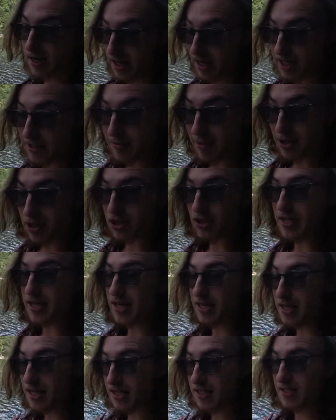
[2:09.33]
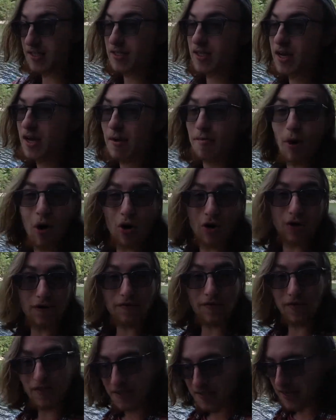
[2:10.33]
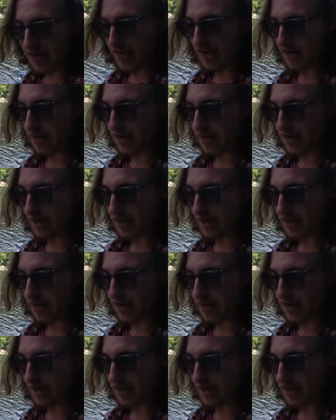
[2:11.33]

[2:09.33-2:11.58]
especially in this part of the state.